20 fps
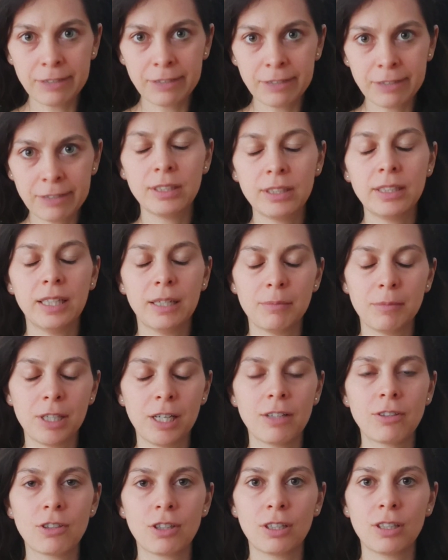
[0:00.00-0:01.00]
Definitely, I'm
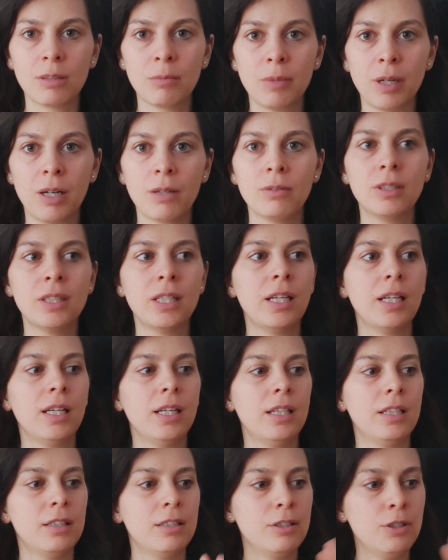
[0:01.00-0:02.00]
not talking about
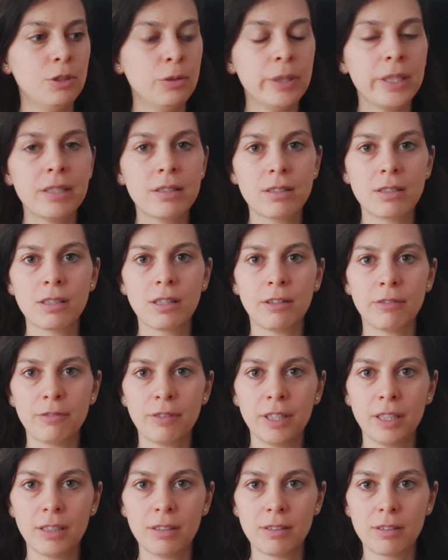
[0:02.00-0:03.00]
doing
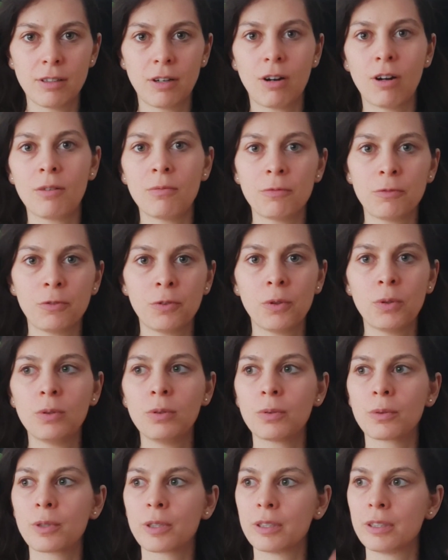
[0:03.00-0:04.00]
stuff that is
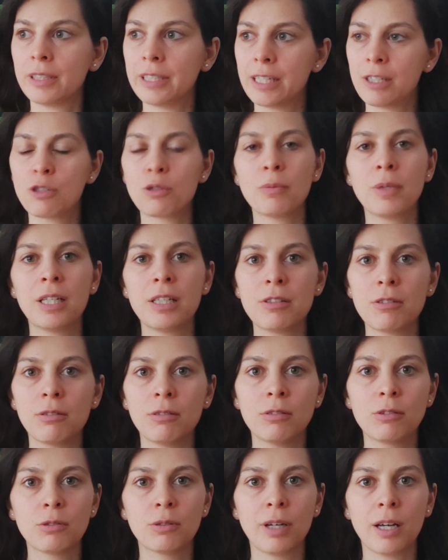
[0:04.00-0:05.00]
harmful or
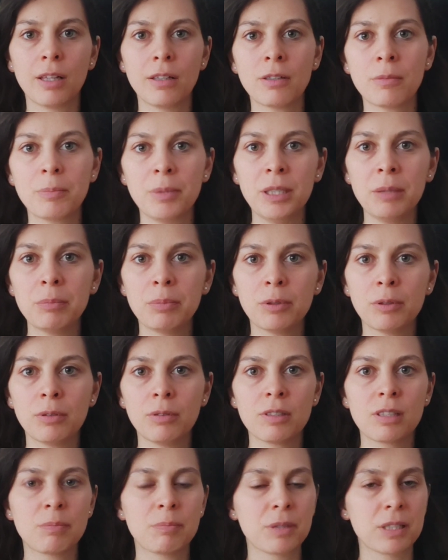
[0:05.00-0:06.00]
detrimental to other
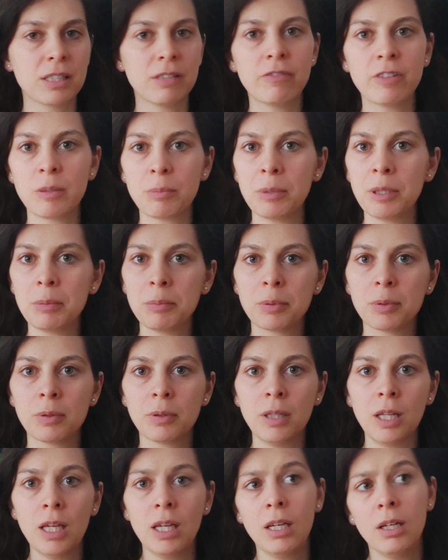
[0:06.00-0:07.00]
people, specific
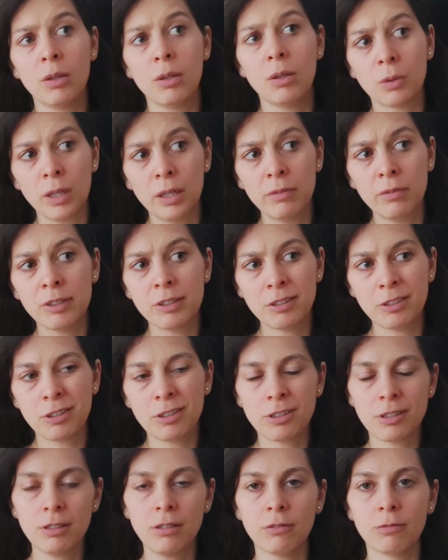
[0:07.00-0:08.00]
people, or even to
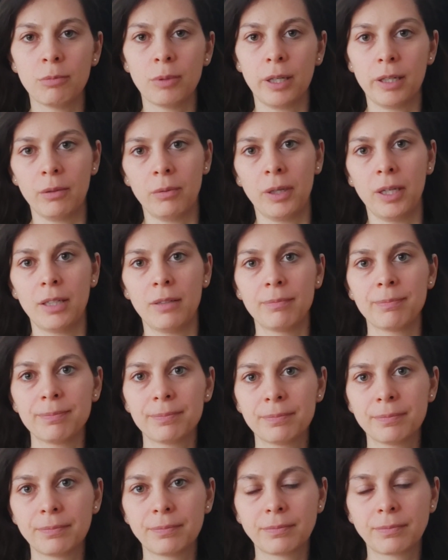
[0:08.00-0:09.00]
yourself, by the way.